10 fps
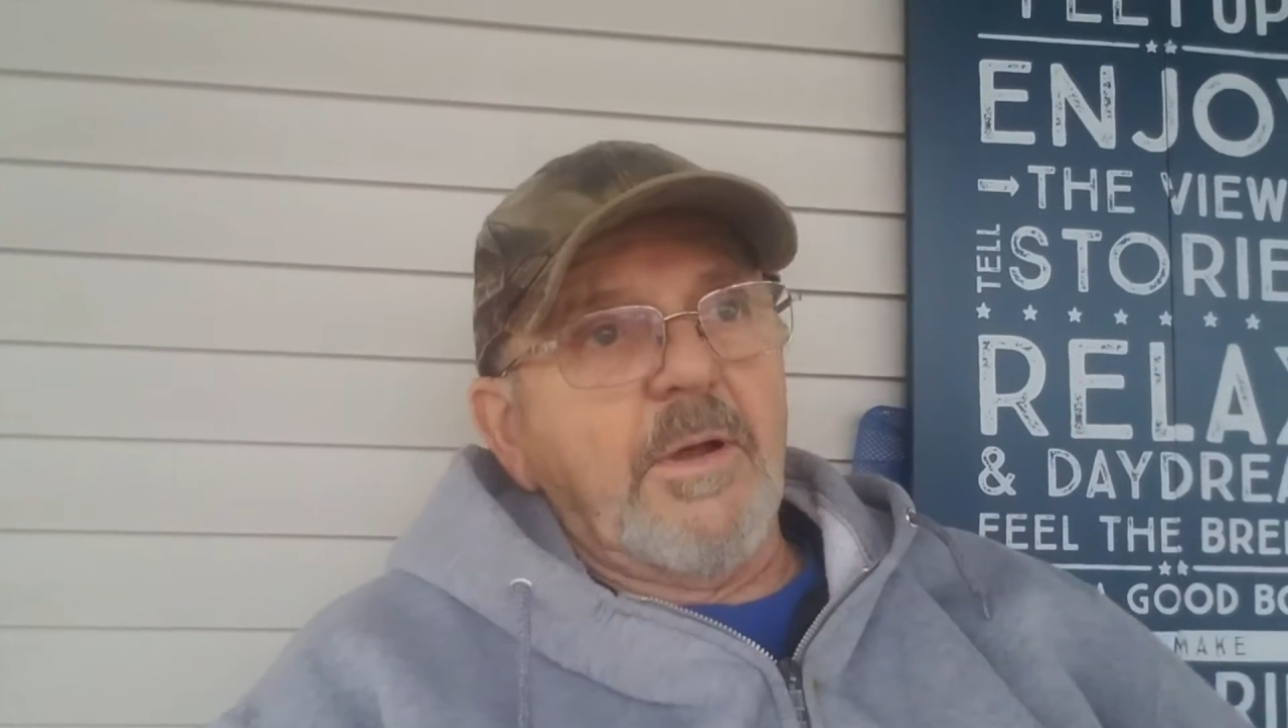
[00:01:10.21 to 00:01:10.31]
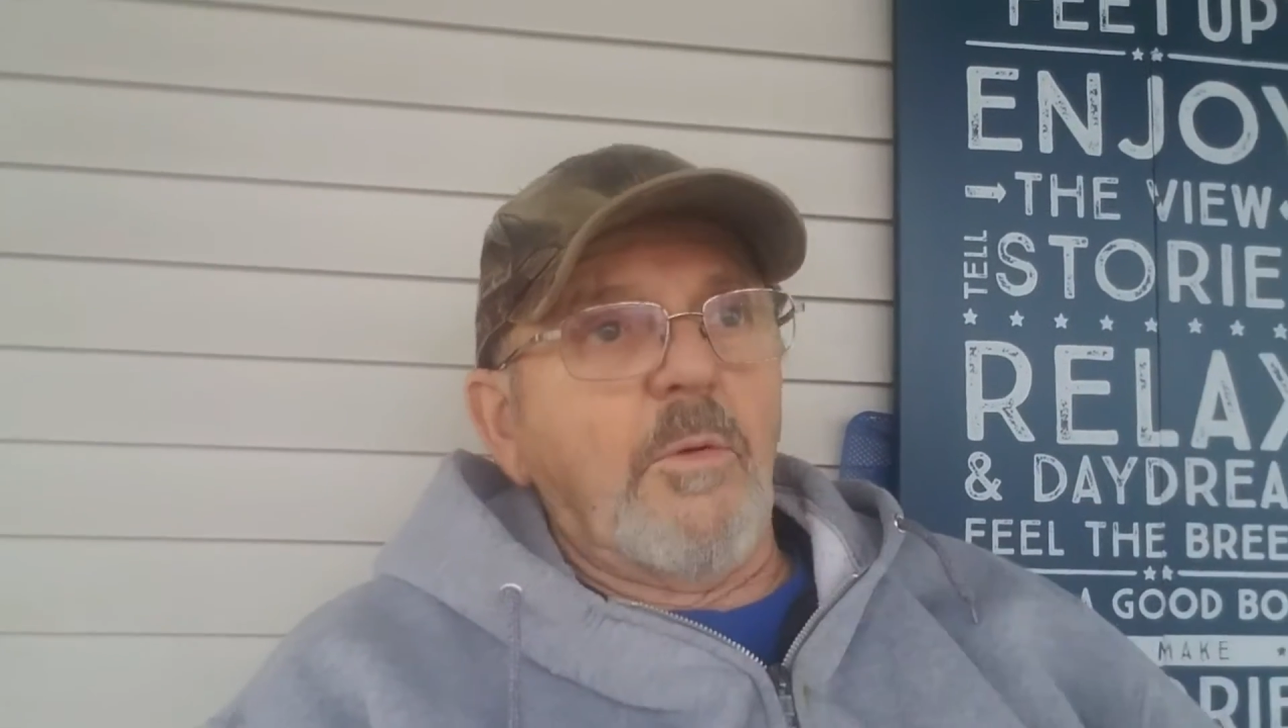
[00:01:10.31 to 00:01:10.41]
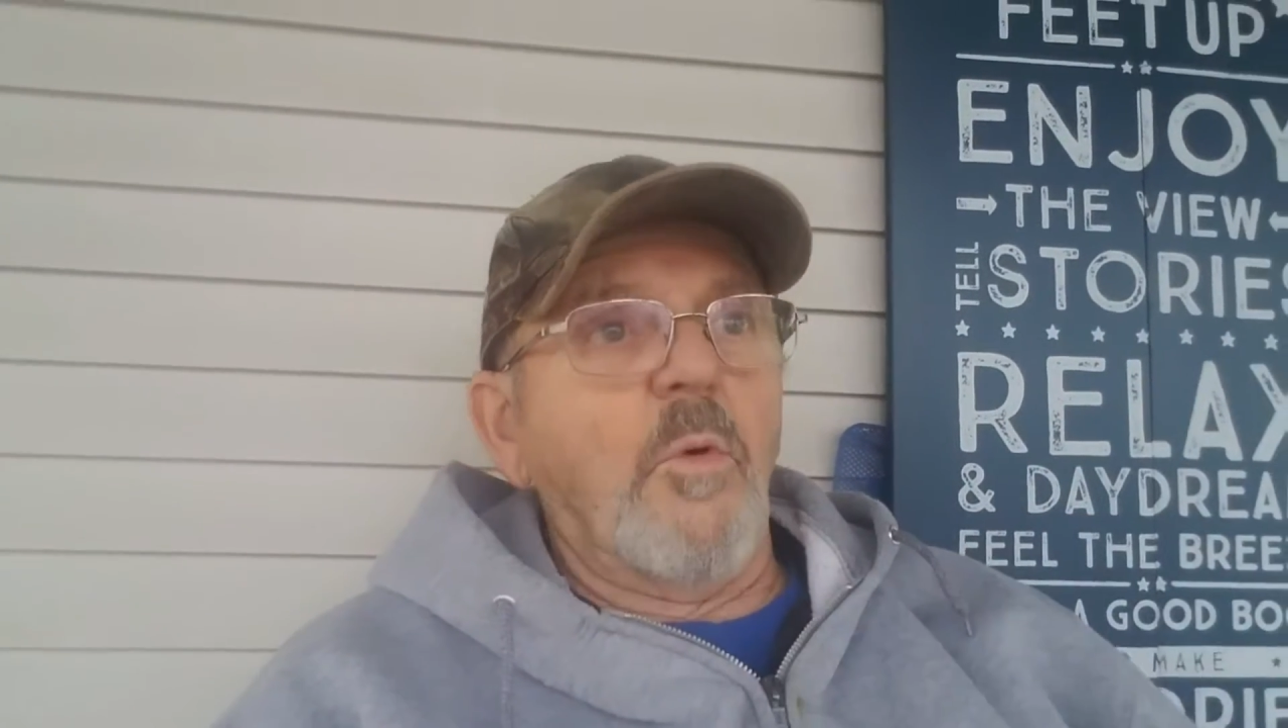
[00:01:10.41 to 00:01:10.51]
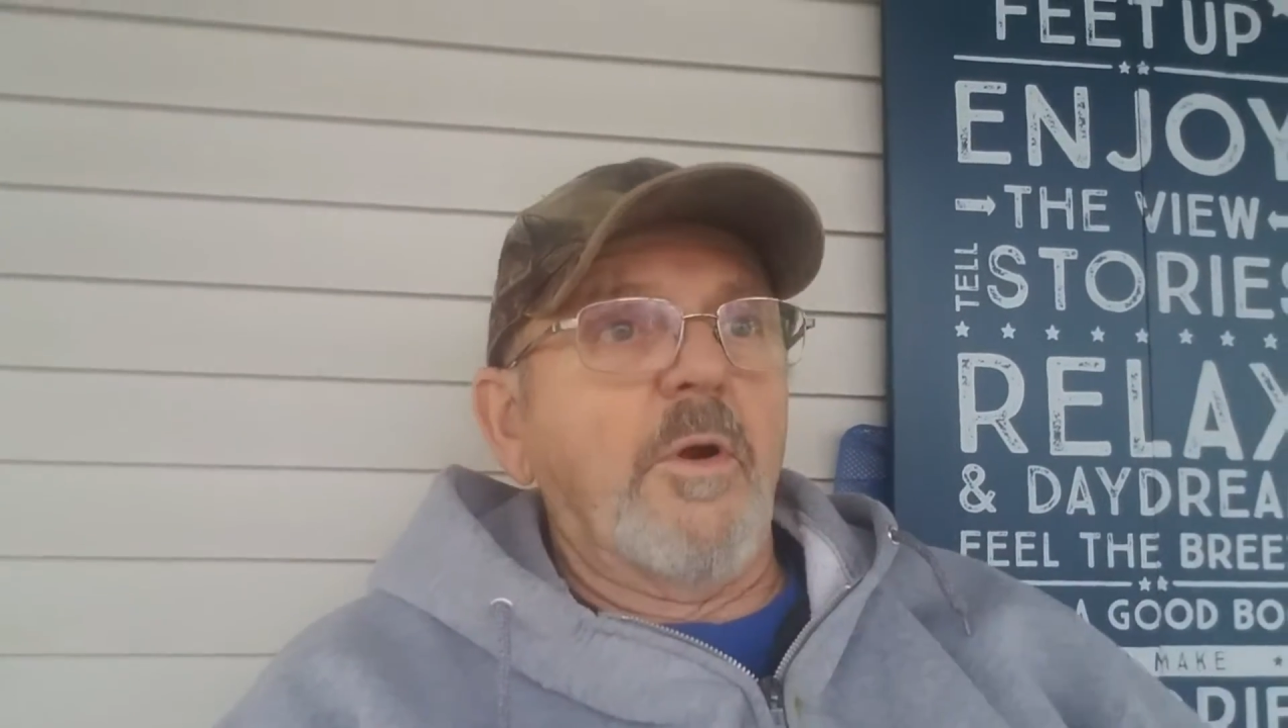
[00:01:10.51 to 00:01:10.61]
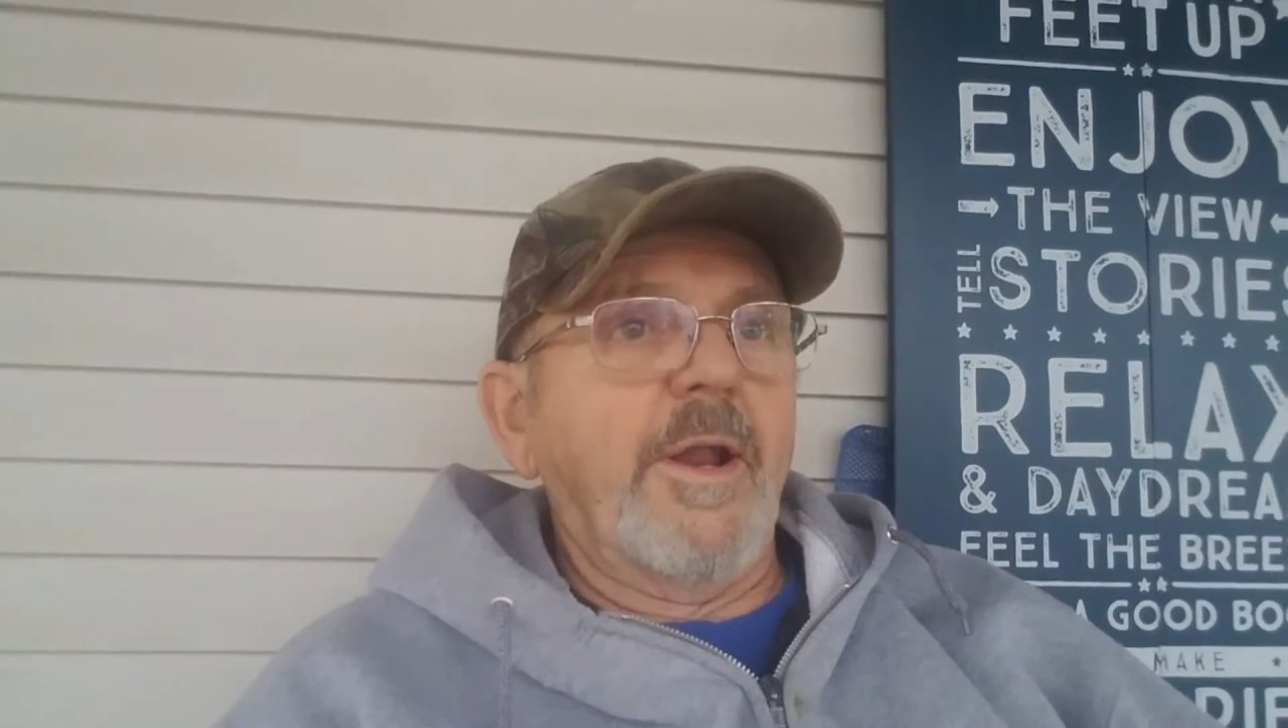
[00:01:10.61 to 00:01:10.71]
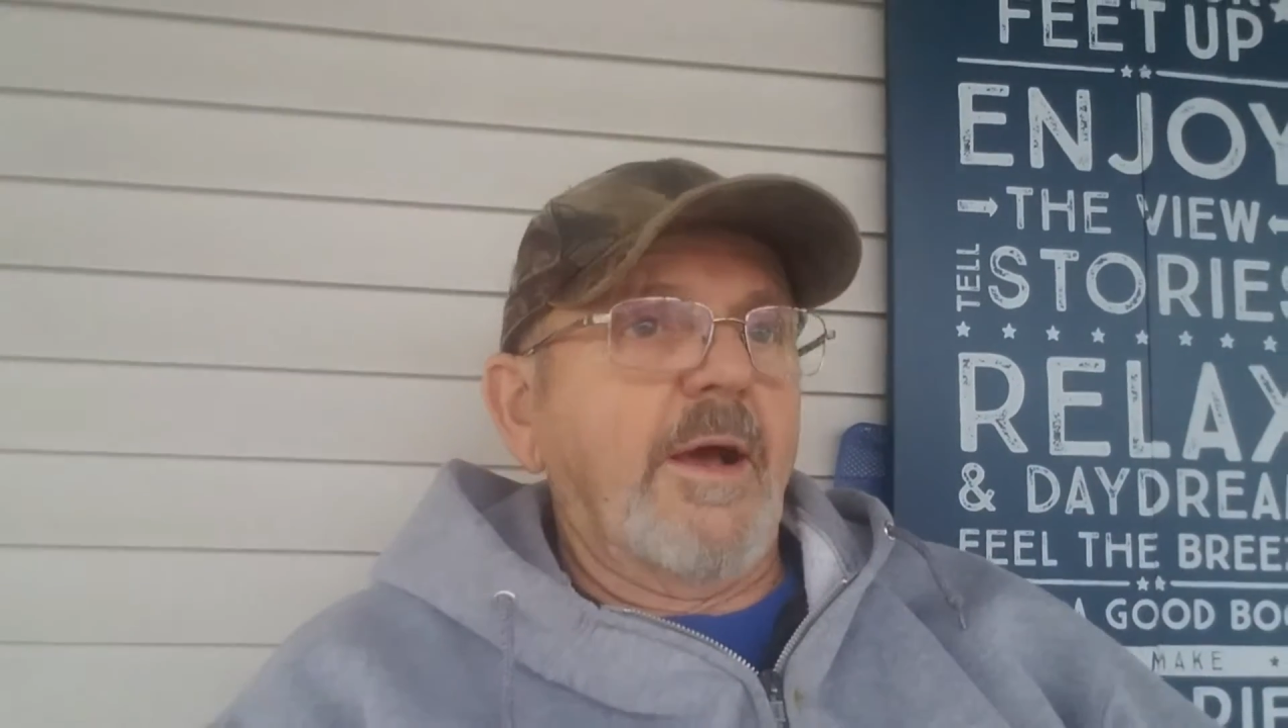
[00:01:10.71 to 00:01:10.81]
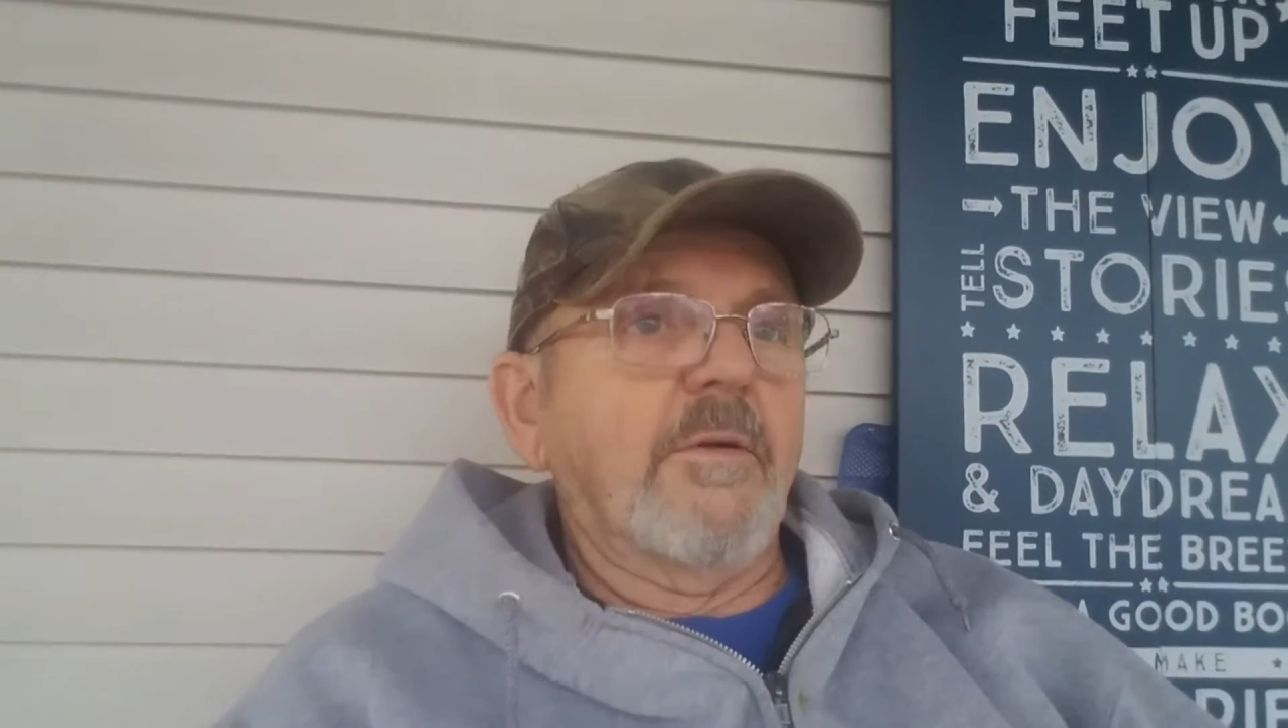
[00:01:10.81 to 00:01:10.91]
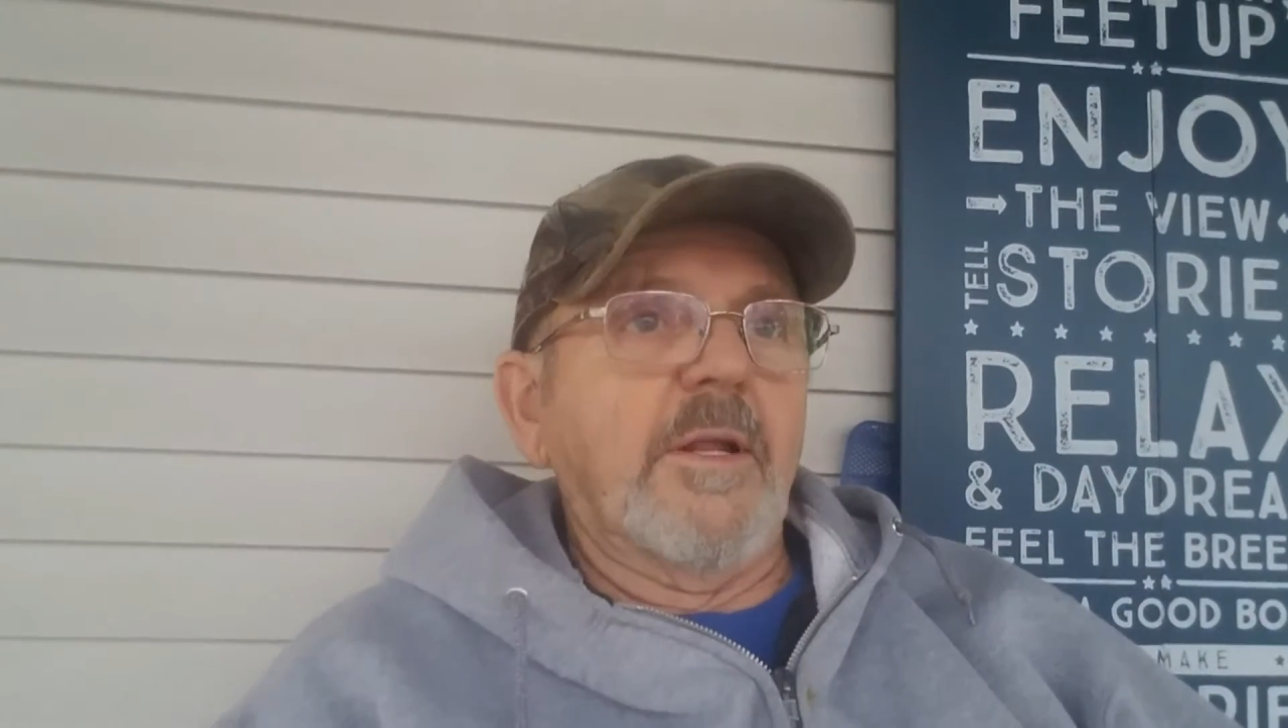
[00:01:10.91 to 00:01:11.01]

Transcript: I wore it out.